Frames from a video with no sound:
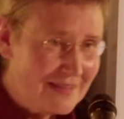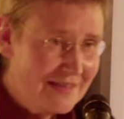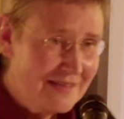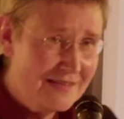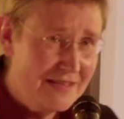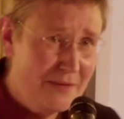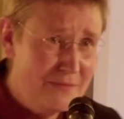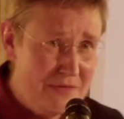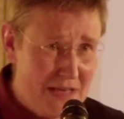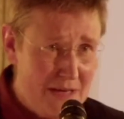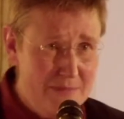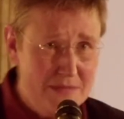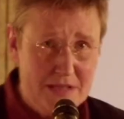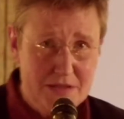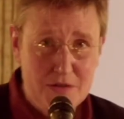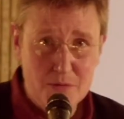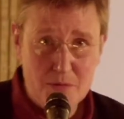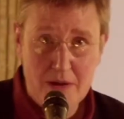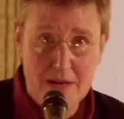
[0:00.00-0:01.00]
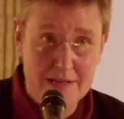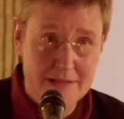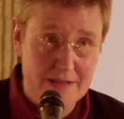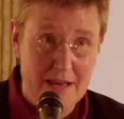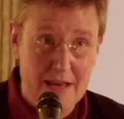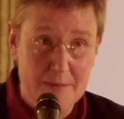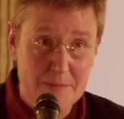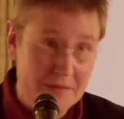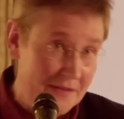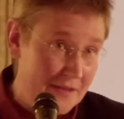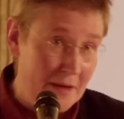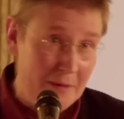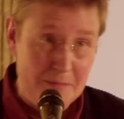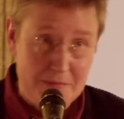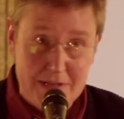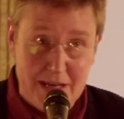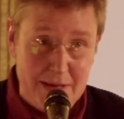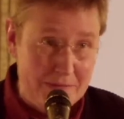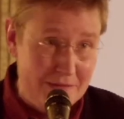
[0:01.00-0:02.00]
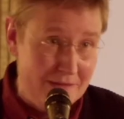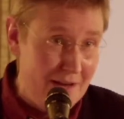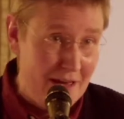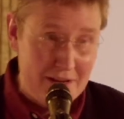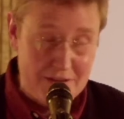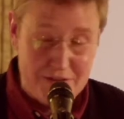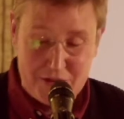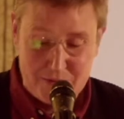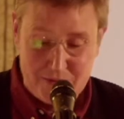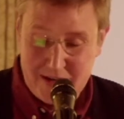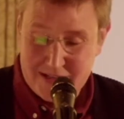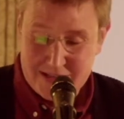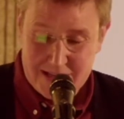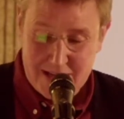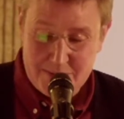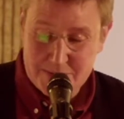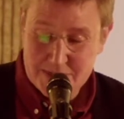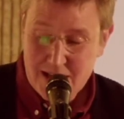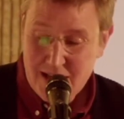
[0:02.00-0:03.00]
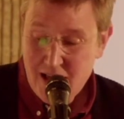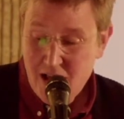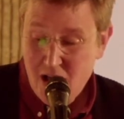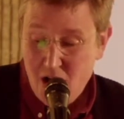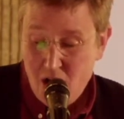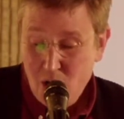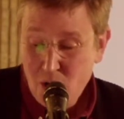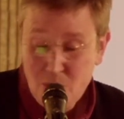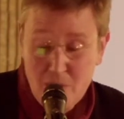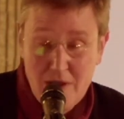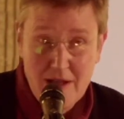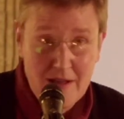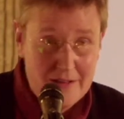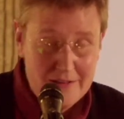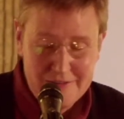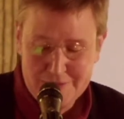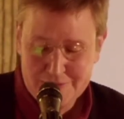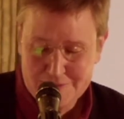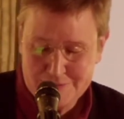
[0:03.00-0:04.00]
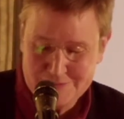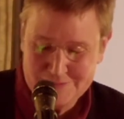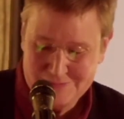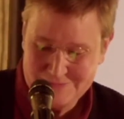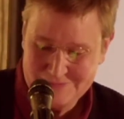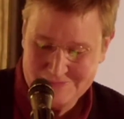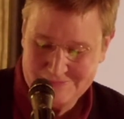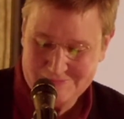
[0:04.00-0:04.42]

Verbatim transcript: Sometimes at the right times, sometimes not at the right times. Oh well.